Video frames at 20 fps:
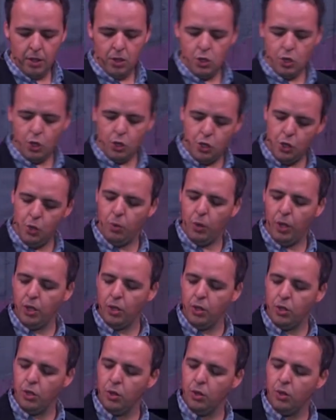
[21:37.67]
to do what
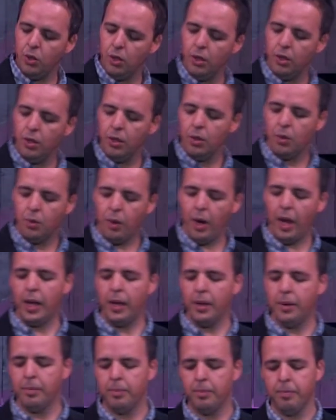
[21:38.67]
you do right.
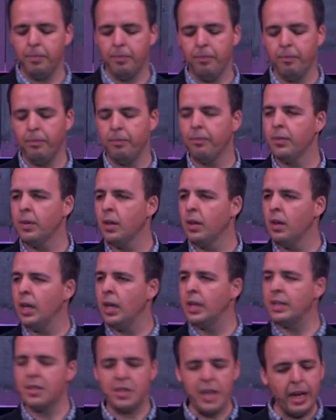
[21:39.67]

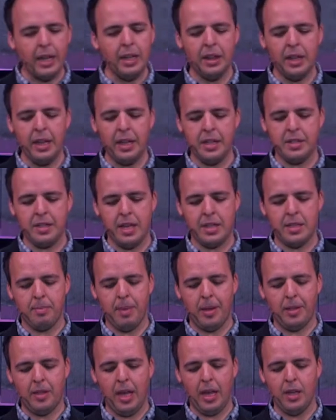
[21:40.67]
And the second thing it says
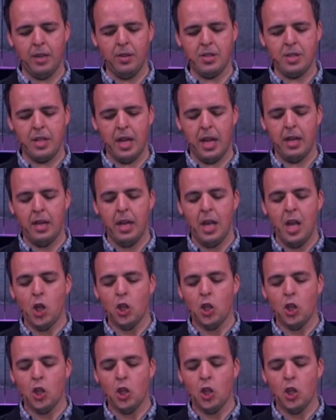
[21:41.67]
about Daniel is that